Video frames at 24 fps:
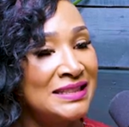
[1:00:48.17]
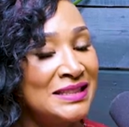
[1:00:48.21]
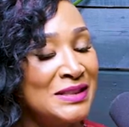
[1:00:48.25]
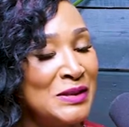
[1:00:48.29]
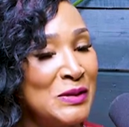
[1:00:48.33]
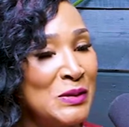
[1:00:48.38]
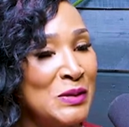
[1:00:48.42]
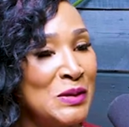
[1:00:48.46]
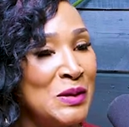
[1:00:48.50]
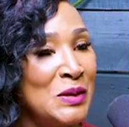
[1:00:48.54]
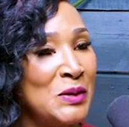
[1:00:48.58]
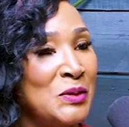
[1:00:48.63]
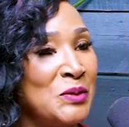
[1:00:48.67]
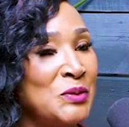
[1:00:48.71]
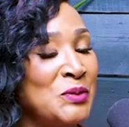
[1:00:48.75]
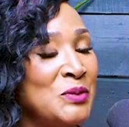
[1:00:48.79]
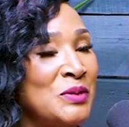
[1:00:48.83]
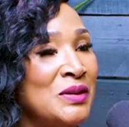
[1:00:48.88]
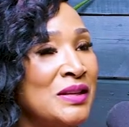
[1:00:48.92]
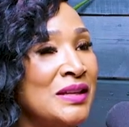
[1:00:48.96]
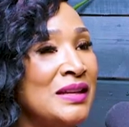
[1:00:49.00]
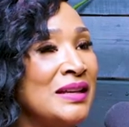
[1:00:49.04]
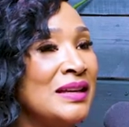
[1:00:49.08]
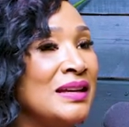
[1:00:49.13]
you know,
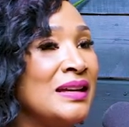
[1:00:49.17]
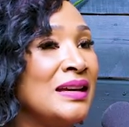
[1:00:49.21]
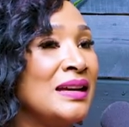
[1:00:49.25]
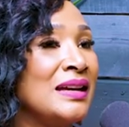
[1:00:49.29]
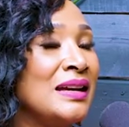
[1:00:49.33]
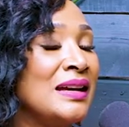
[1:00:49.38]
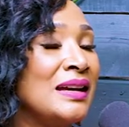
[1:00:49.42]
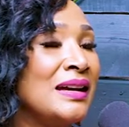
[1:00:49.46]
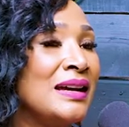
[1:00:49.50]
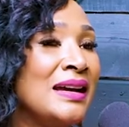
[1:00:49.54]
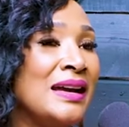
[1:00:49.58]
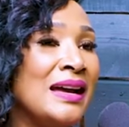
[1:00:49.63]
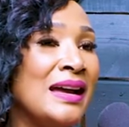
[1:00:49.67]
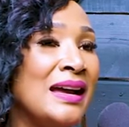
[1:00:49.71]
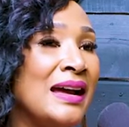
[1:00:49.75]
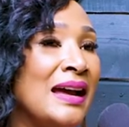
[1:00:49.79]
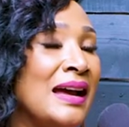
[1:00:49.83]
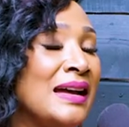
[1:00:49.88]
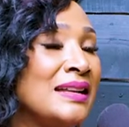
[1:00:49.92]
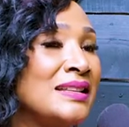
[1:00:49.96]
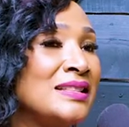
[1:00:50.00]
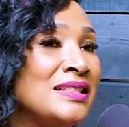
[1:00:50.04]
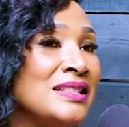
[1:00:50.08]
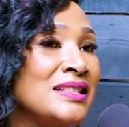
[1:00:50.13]

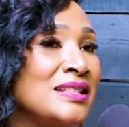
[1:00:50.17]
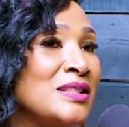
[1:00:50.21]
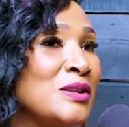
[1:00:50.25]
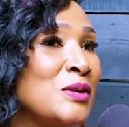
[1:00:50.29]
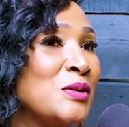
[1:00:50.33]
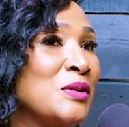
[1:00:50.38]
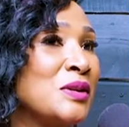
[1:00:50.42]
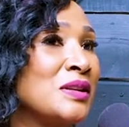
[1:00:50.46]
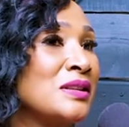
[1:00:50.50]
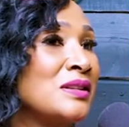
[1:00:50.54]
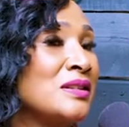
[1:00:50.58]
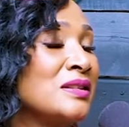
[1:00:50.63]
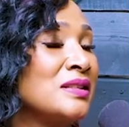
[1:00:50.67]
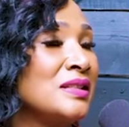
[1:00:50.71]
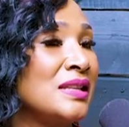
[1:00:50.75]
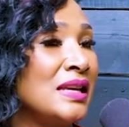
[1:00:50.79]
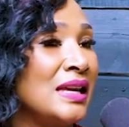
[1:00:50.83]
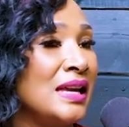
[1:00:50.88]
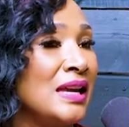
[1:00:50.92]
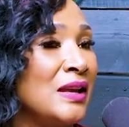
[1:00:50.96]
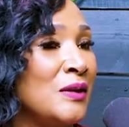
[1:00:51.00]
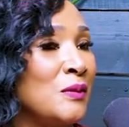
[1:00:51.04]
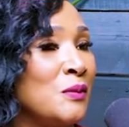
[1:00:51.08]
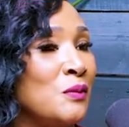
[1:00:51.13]
I just don't
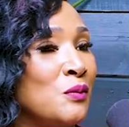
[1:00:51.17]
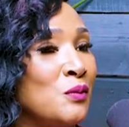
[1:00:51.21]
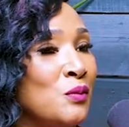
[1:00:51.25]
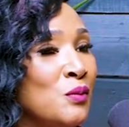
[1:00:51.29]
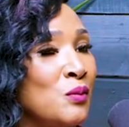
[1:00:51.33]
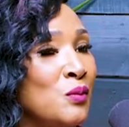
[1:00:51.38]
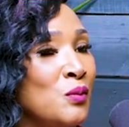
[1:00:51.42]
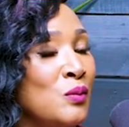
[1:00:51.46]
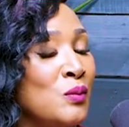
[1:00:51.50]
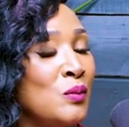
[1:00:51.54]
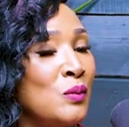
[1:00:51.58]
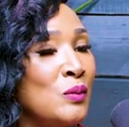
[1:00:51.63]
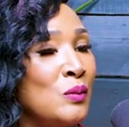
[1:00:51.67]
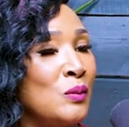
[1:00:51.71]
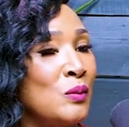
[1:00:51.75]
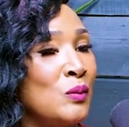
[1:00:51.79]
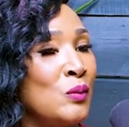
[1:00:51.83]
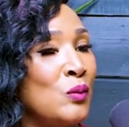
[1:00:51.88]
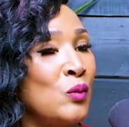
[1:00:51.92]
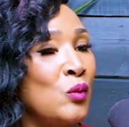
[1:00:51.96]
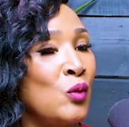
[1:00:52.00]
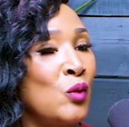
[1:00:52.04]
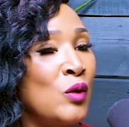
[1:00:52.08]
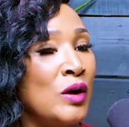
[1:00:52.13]
understand
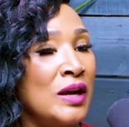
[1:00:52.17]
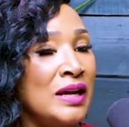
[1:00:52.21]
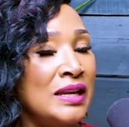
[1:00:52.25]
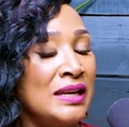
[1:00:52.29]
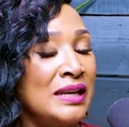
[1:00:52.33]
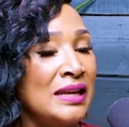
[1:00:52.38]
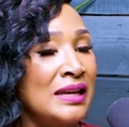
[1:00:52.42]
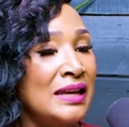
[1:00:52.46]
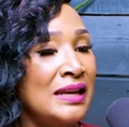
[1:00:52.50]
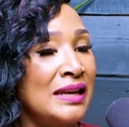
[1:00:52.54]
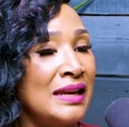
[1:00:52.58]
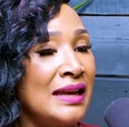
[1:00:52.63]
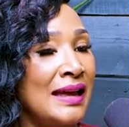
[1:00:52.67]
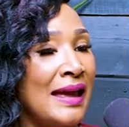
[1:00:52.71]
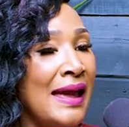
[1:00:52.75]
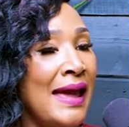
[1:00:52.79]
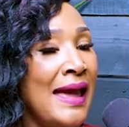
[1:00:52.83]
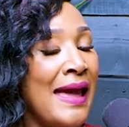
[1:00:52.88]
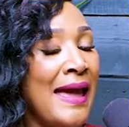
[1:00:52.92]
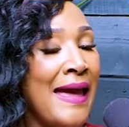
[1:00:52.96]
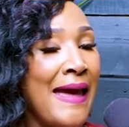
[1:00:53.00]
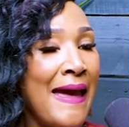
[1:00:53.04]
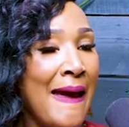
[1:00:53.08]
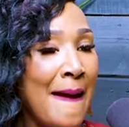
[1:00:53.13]
what
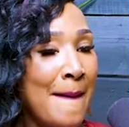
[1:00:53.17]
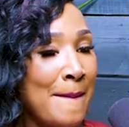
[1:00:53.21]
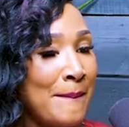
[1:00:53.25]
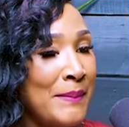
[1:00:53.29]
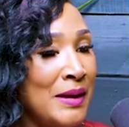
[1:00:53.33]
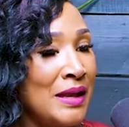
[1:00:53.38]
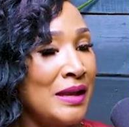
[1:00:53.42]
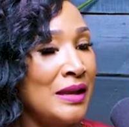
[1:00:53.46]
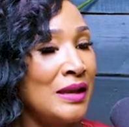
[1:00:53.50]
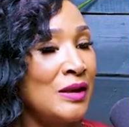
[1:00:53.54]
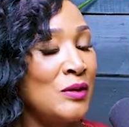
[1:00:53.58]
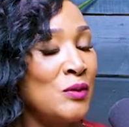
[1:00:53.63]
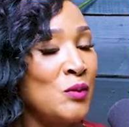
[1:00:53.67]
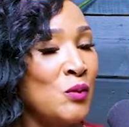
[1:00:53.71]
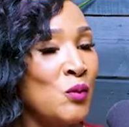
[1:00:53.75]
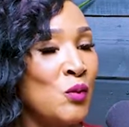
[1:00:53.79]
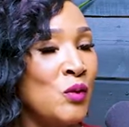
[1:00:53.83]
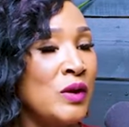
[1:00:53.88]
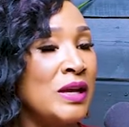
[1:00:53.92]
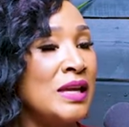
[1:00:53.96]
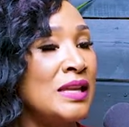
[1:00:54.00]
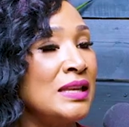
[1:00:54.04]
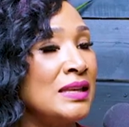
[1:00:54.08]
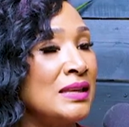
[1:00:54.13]
happened and
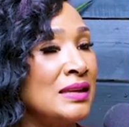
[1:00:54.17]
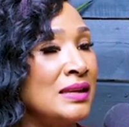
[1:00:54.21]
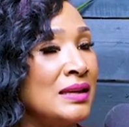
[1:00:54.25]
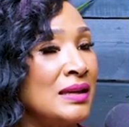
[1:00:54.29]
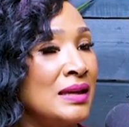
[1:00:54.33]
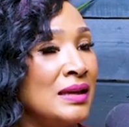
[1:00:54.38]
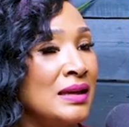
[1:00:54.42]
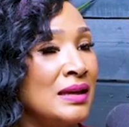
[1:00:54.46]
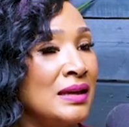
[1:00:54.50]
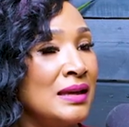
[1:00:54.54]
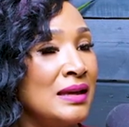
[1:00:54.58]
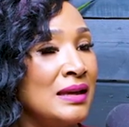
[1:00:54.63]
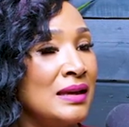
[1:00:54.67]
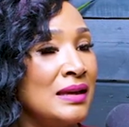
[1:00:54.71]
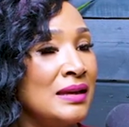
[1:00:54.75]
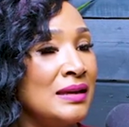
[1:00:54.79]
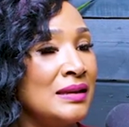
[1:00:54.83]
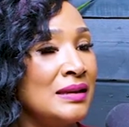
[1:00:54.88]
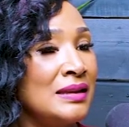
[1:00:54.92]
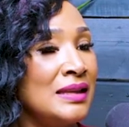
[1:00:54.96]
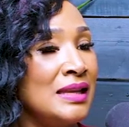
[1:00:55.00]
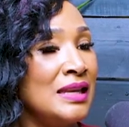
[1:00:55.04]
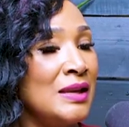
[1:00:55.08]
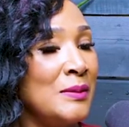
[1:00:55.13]
when
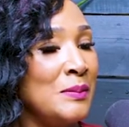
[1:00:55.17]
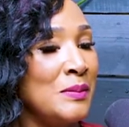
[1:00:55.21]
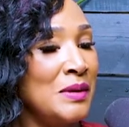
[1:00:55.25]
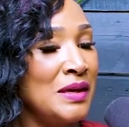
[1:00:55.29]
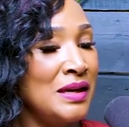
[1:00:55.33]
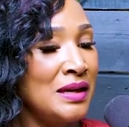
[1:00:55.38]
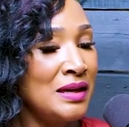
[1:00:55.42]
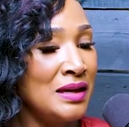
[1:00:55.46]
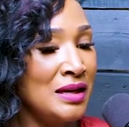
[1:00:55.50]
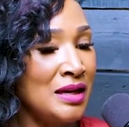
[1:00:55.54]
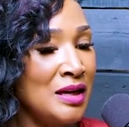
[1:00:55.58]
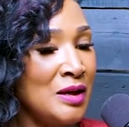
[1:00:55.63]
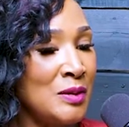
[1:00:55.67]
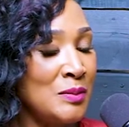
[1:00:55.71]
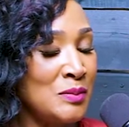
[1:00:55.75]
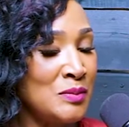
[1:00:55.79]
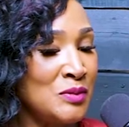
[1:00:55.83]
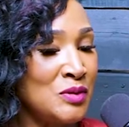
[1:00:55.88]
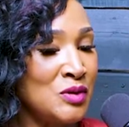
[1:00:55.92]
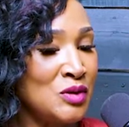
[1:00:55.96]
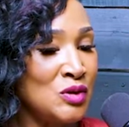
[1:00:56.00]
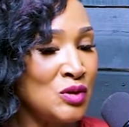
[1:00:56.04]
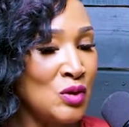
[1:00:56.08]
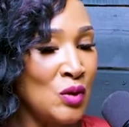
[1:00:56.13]
did it become
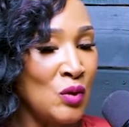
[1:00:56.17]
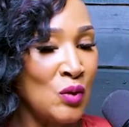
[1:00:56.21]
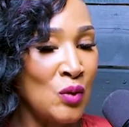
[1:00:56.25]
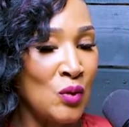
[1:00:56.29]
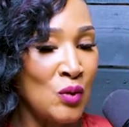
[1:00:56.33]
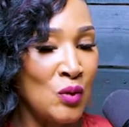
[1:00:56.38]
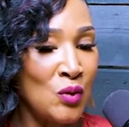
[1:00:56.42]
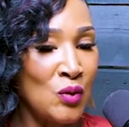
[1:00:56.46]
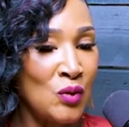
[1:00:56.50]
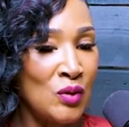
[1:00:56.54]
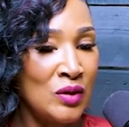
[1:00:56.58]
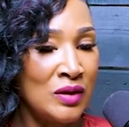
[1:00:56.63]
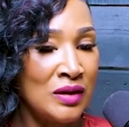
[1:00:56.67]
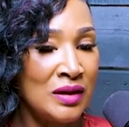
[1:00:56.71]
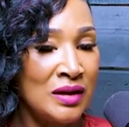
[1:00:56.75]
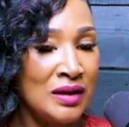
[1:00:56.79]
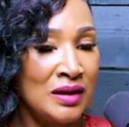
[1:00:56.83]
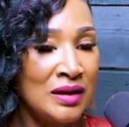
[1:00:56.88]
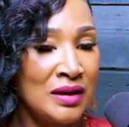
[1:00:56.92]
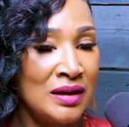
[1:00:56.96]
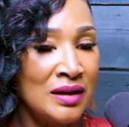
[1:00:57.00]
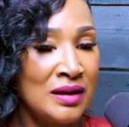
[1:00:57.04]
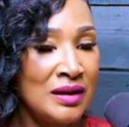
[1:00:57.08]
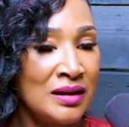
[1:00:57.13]
so,
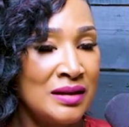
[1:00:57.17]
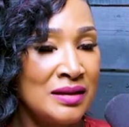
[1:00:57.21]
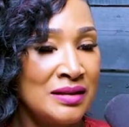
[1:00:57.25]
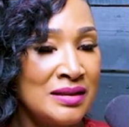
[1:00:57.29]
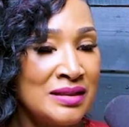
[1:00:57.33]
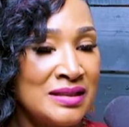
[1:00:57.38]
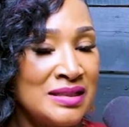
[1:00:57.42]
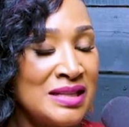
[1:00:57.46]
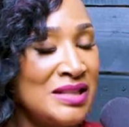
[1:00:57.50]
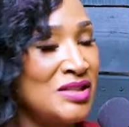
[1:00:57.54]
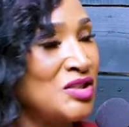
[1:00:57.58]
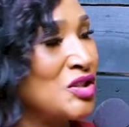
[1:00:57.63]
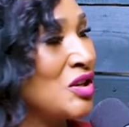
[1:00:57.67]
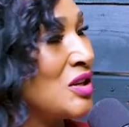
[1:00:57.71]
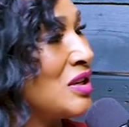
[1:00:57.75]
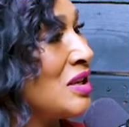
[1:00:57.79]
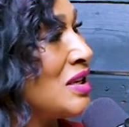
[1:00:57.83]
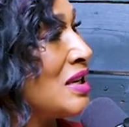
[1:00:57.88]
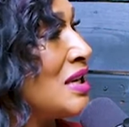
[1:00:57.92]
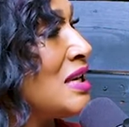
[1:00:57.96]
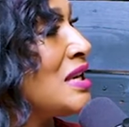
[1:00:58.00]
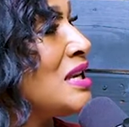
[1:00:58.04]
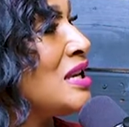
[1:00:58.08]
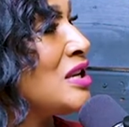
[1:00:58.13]
such a
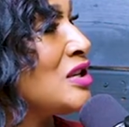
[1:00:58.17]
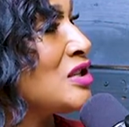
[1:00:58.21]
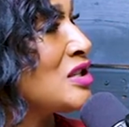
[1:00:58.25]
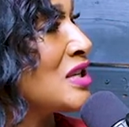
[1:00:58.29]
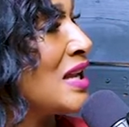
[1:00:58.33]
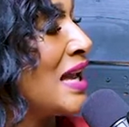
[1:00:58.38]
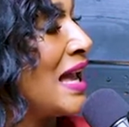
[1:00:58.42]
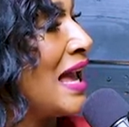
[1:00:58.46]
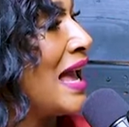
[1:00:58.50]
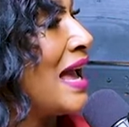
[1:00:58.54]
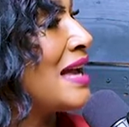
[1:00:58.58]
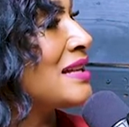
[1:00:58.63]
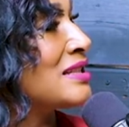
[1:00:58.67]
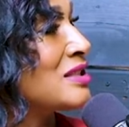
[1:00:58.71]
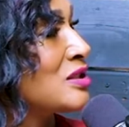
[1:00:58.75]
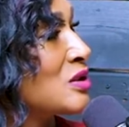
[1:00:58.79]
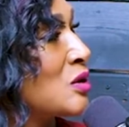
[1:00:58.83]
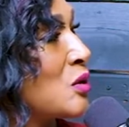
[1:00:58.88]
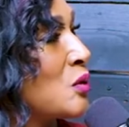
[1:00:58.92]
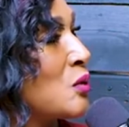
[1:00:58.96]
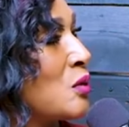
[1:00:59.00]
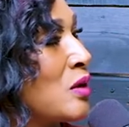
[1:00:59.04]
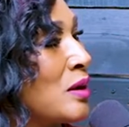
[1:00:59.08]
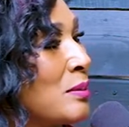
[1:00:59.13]
need to ask
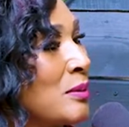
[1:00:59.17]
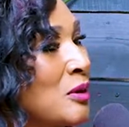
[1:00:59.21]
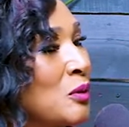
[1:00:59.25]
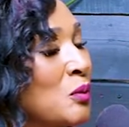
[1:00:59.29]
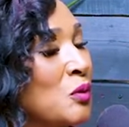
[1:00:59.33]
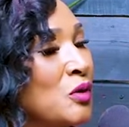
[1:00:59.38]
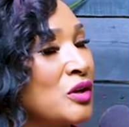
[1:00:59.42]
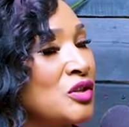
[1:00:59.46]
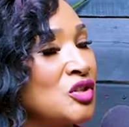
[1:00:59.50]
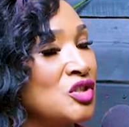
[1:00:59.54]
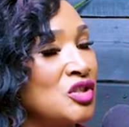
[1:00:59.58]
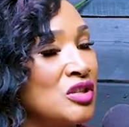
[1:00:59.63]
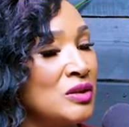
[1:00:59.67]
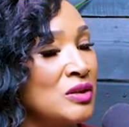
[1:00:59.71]
a woman what she